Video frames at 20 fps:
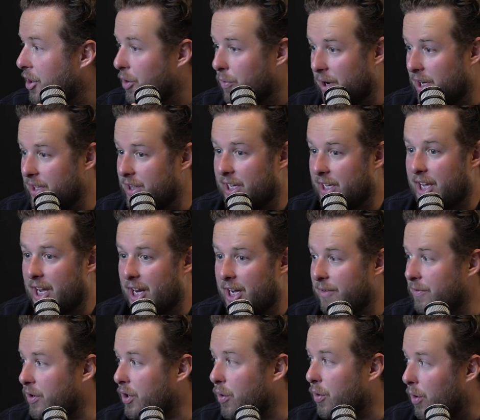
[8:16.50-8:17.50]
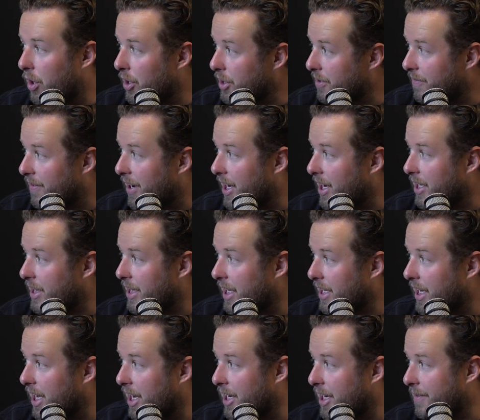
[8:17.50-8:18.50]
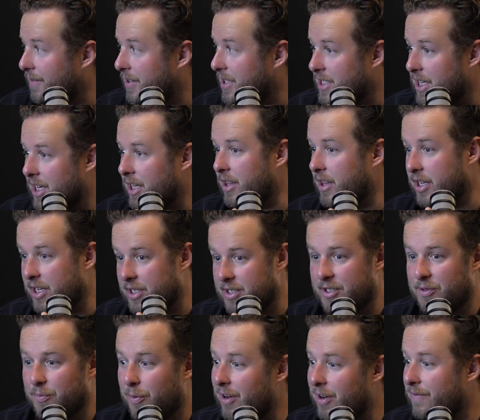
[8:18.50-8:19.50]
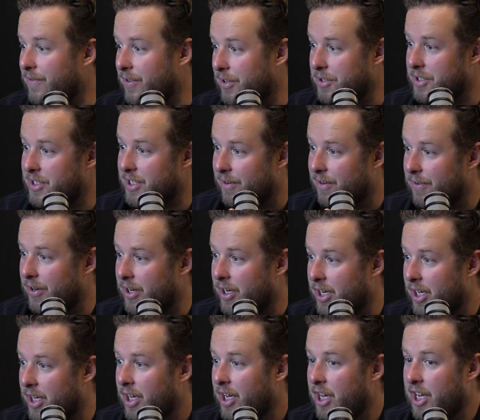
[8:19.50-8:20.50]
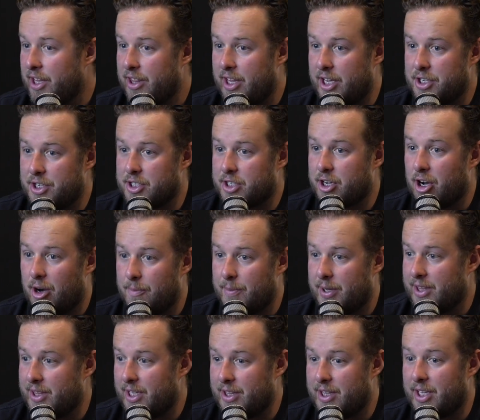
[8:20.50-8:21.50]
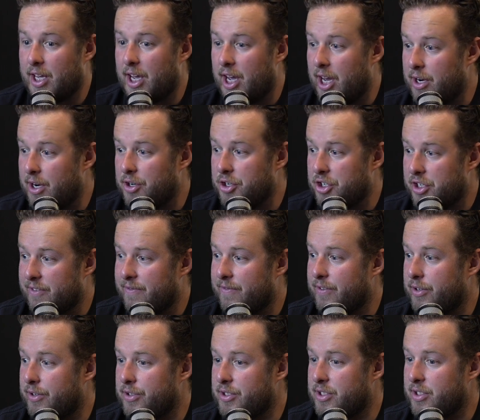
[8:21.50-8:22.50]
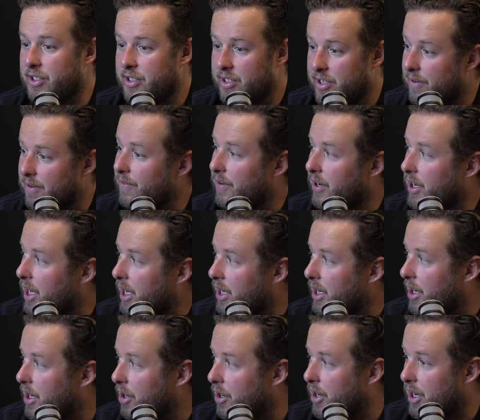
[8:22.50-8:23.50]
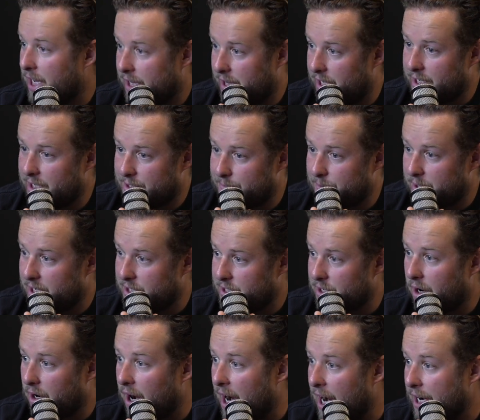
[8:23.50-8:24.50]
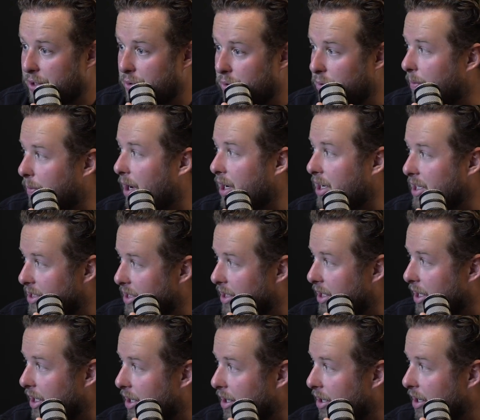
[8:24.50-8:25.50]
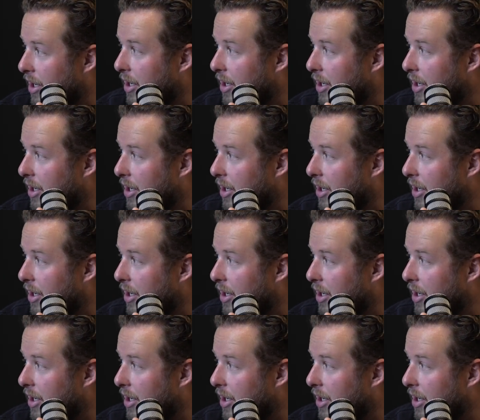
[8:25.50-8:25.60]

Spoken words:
right? They can't even quantify it. They can't even say this is what feels different. They just comment that the energy feels different in here. And I think it's because there are actual bodies in here.